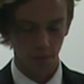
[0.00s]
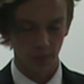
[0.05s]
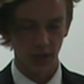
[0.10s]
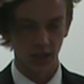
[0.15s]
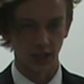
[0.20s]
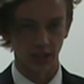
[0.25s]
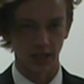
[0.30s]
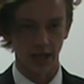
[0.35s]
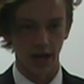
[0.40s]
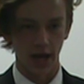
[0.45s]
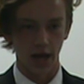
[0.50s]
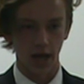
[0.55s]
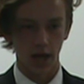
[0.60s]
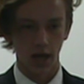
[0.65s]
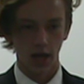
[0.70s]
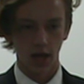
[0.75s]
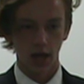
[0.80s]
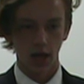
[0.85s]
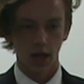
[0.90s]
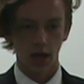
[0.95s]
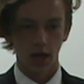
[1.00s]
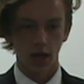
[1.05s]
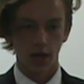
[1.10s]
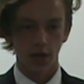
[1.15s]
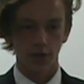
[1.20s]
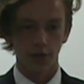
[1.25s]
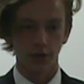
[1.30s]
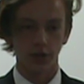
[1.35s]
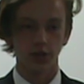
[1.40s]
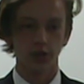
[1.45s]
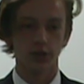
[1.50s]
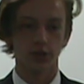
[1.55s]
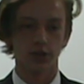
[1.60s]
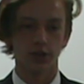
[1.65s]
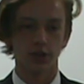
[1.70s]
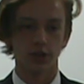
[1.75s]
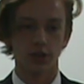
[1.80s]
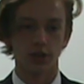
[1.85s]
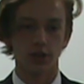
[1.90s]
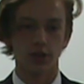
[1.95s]
is that the
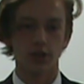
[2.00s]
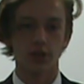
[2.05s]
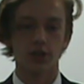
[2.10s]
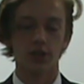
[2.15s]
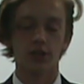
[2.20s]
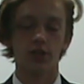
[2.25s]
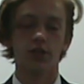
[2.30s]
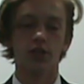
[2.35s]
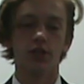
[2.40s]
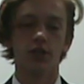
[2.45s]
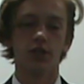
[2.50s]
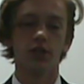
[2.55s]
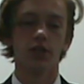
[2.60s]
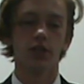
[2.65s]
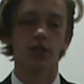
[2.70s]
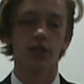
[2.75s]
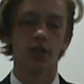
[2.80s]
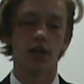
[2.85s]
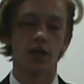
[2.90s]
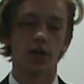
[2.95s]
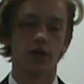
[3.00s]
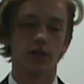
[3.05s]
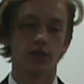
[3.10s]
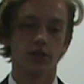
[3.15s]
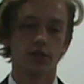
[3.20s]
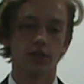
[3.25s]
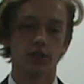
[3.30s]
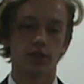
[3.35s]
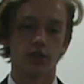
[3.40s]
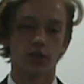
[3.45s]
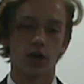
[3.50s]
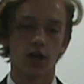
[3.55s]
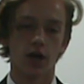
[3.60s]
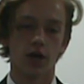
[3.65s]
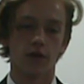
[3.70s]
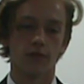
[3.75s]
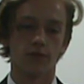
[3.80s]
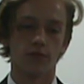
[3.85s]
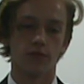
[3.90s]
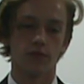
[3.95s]
inherencies
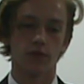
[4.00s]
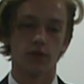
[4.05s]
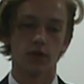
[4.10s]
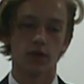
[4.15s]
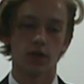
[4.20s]
of